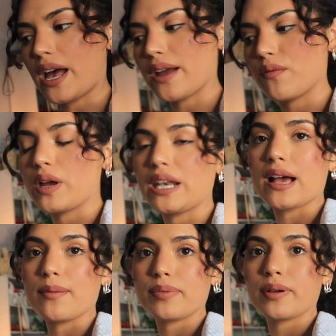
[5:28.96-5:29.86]
I went
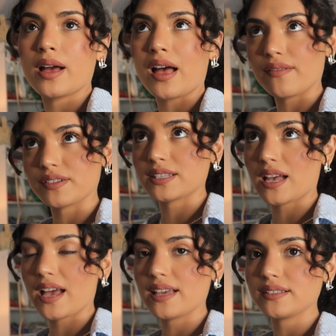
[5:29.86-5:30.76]
up half a
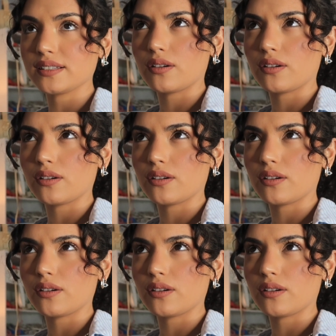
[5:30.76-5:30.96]
size.